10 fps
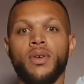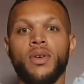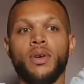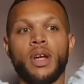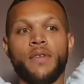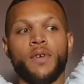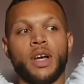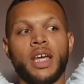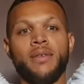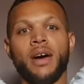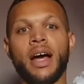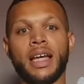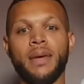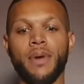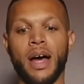Good, everyone. Keep
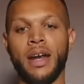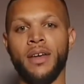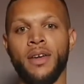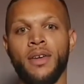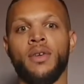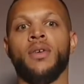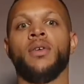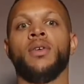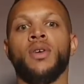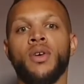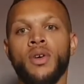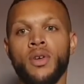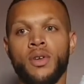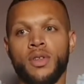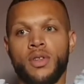going, keep going.
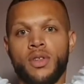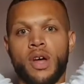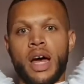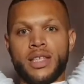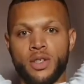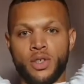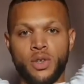Nice and